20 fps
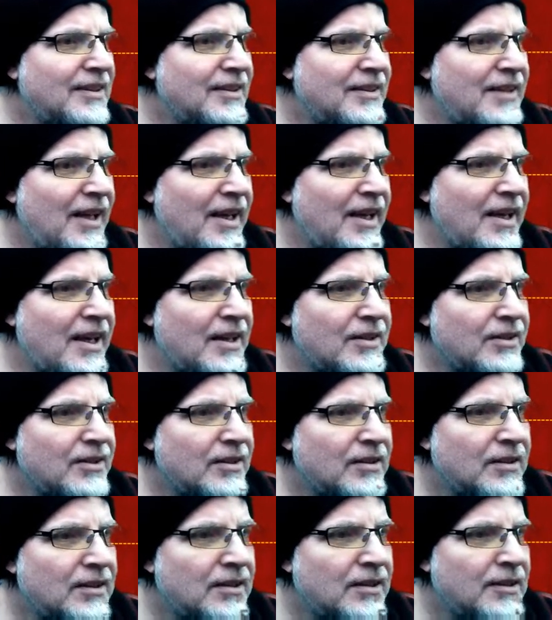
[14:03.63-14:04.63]
Dang it.
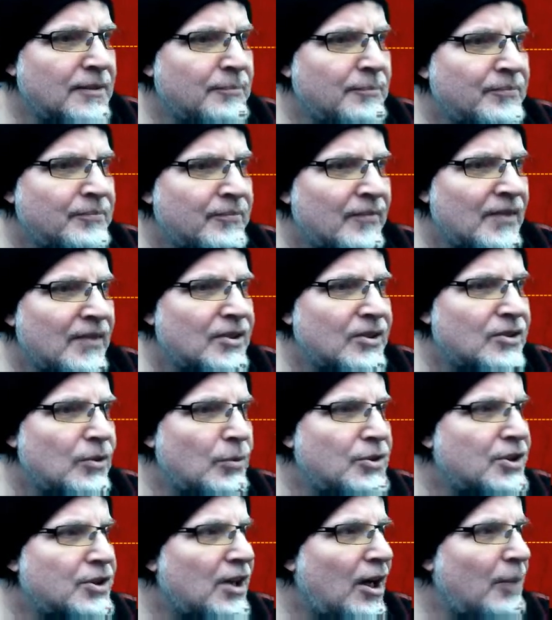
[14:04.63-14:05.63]
So
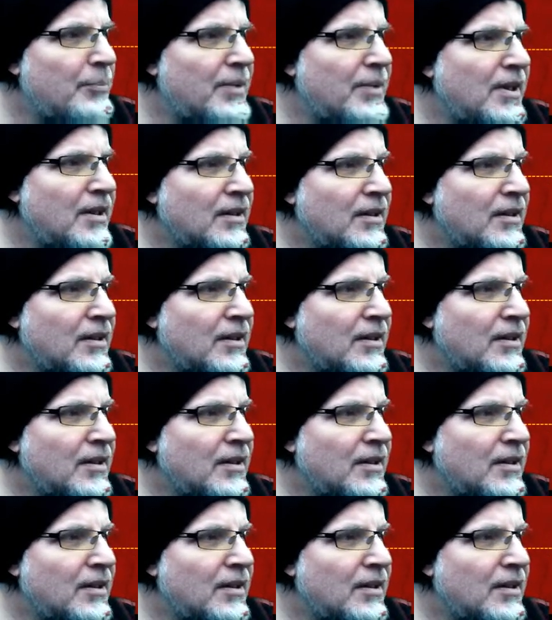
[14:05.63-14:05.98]
choppy.